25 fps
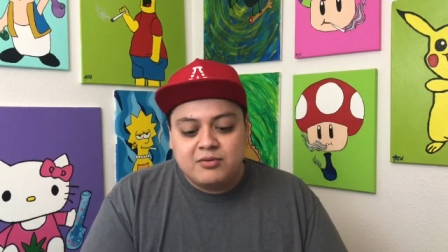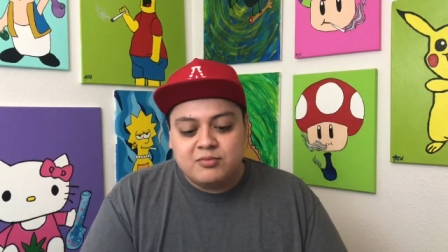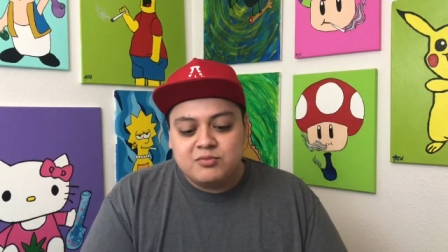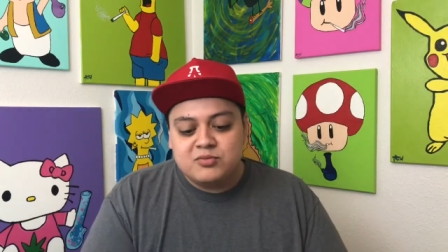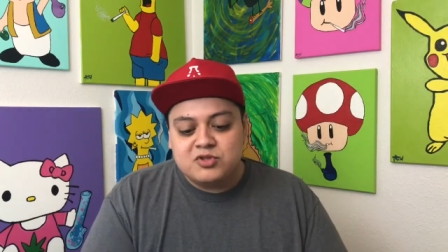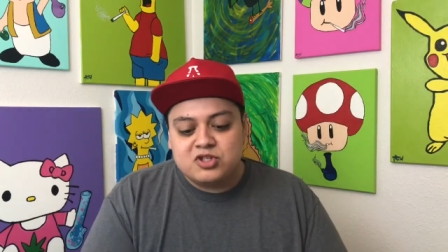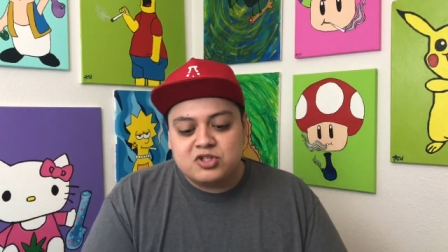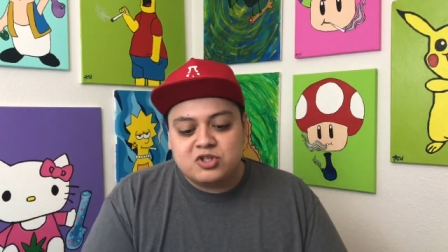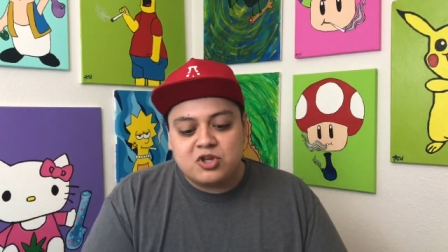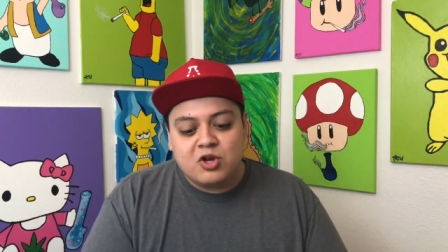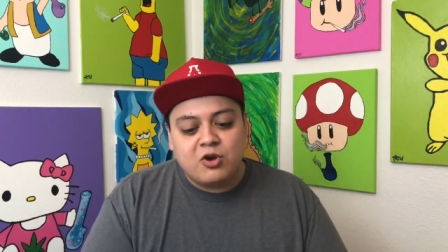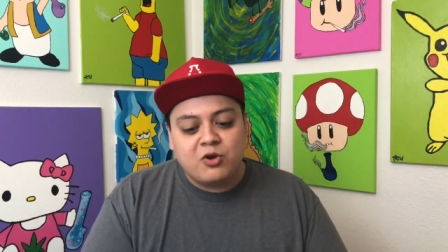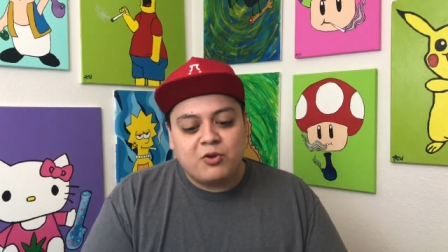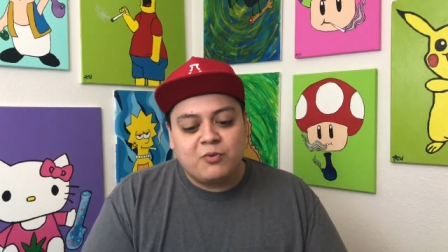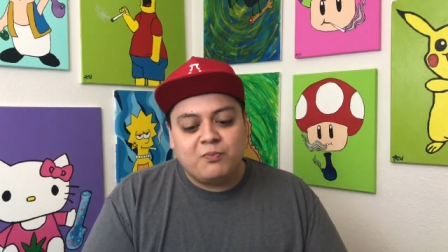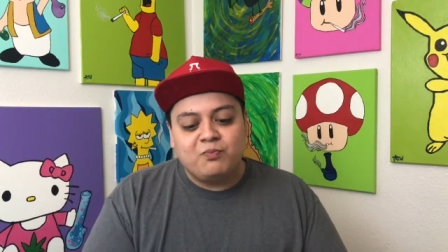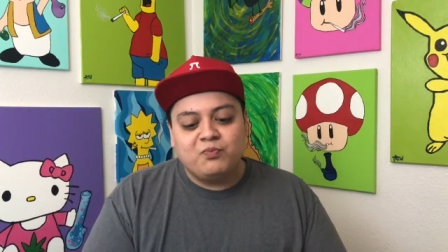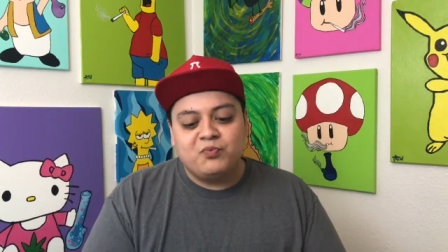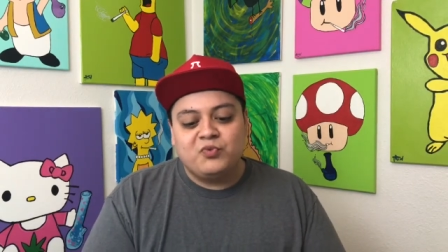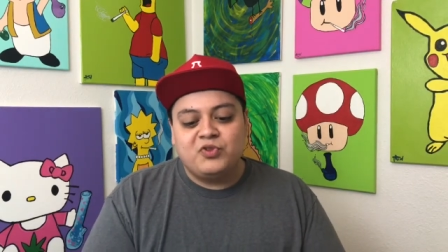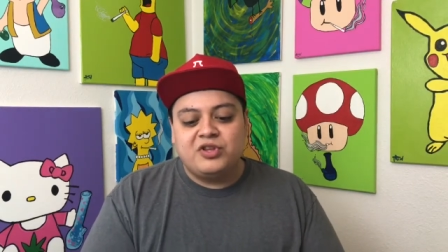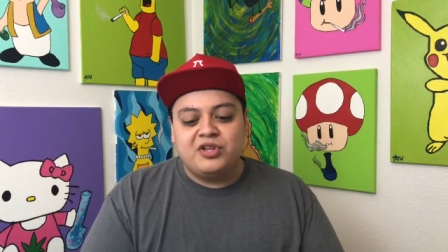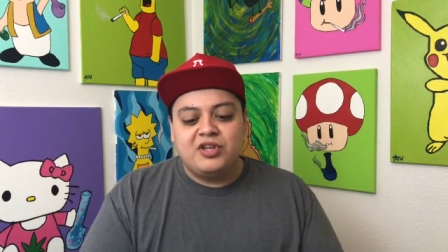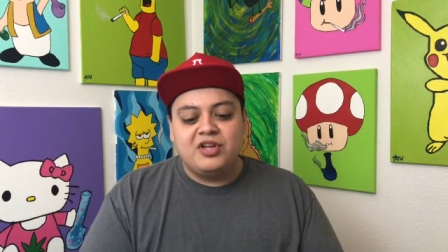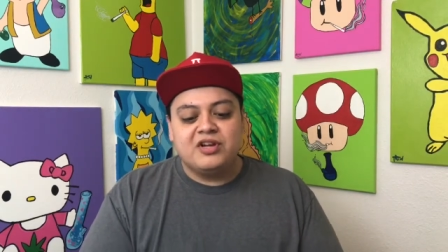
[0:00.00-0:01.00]
So
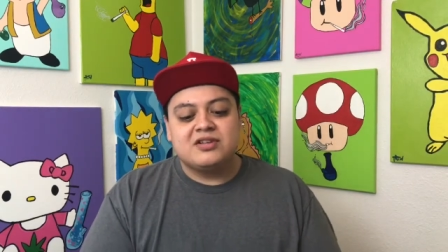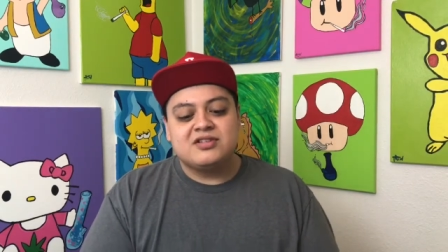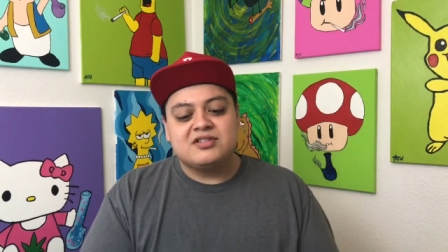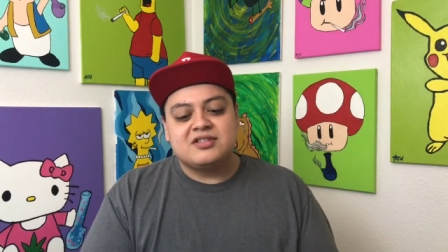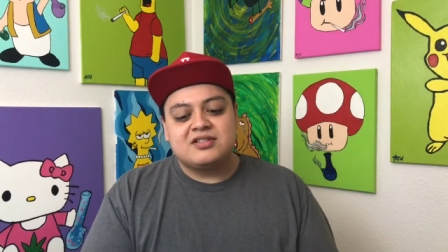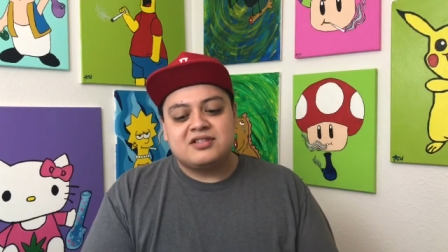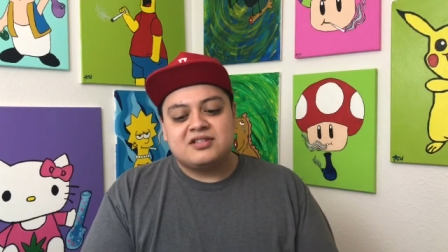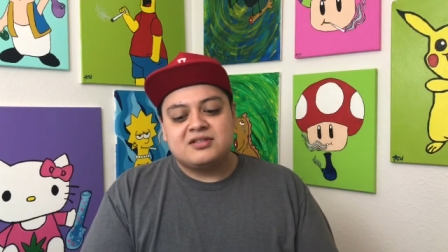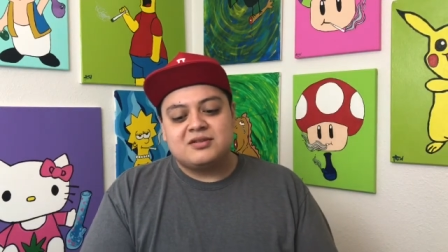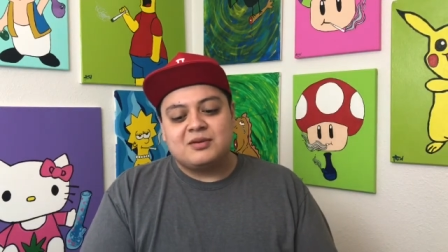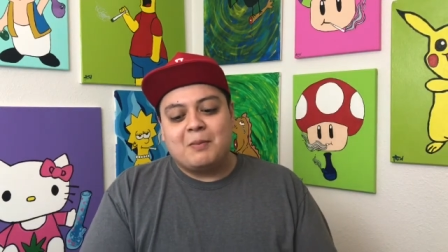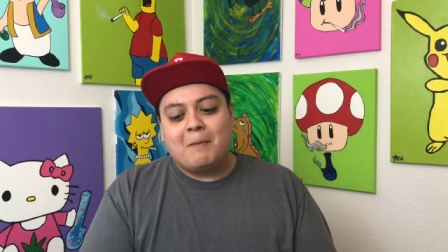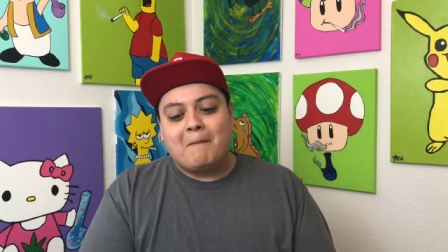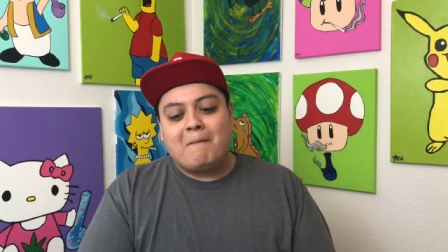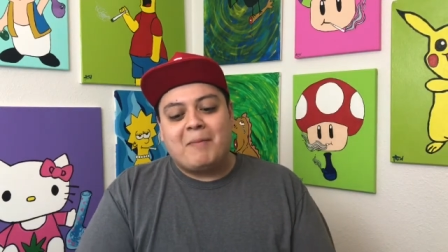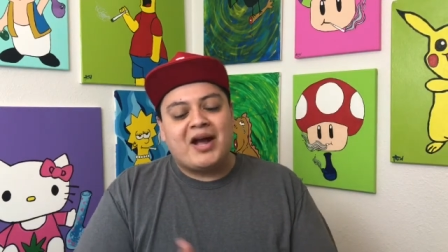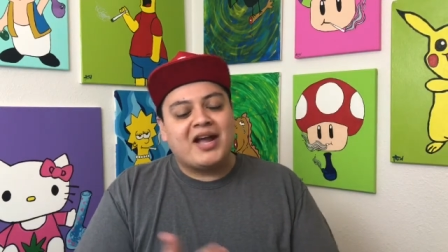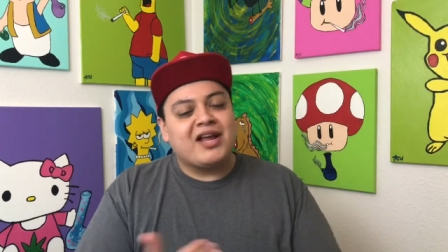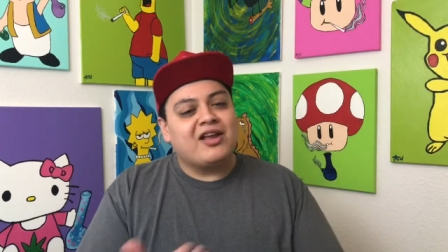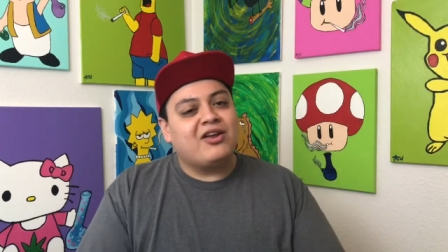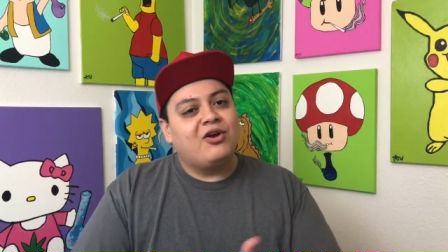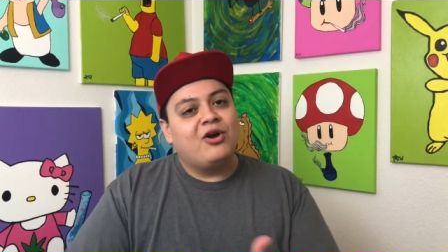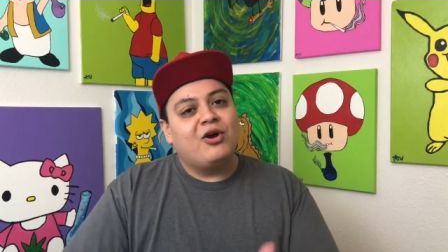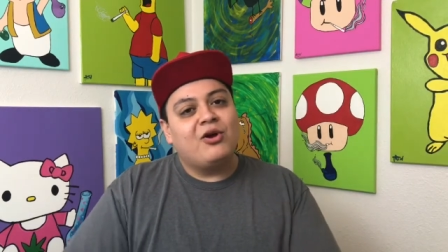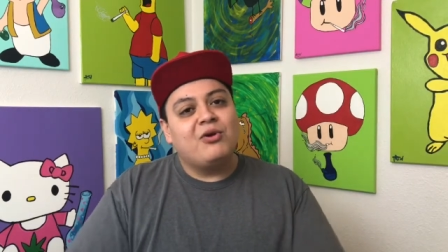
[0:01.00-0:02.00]
there's, by
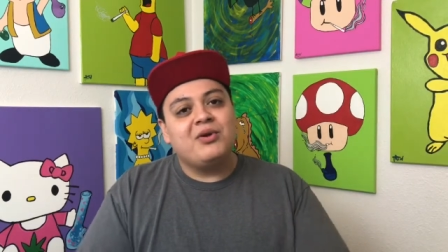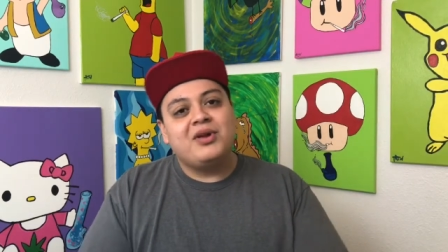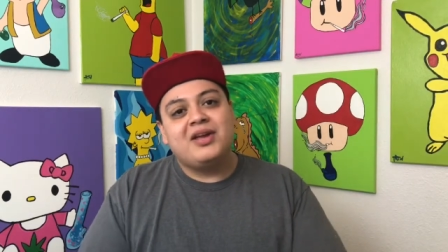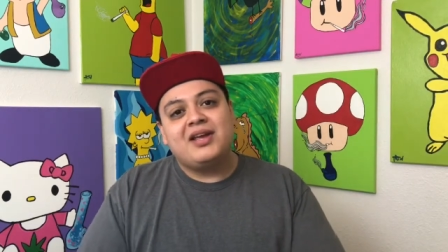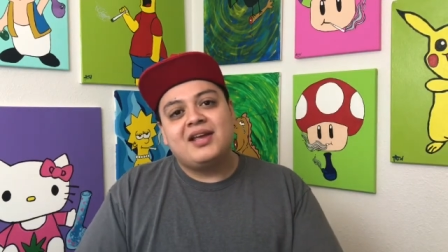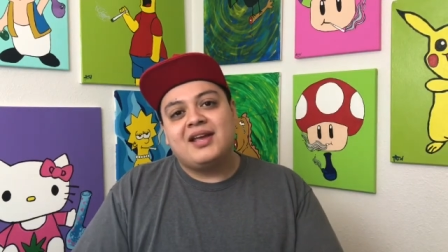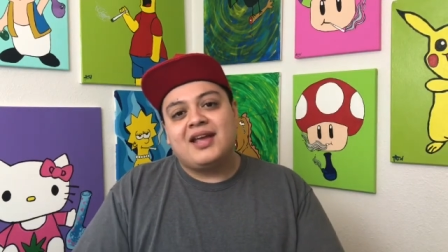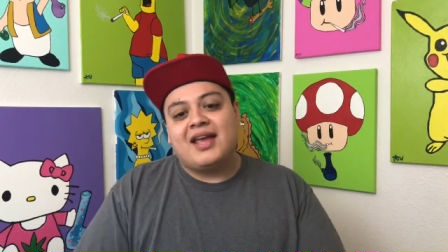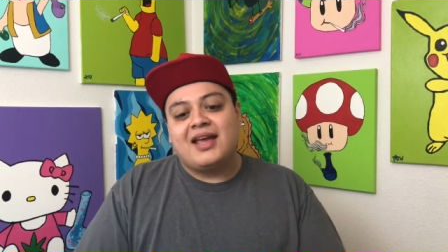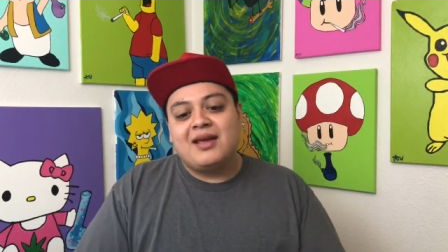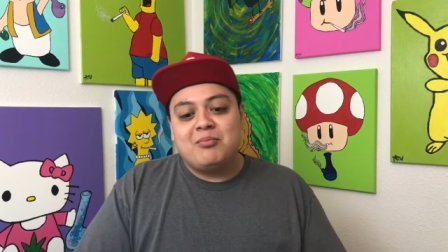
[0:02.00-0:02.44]
going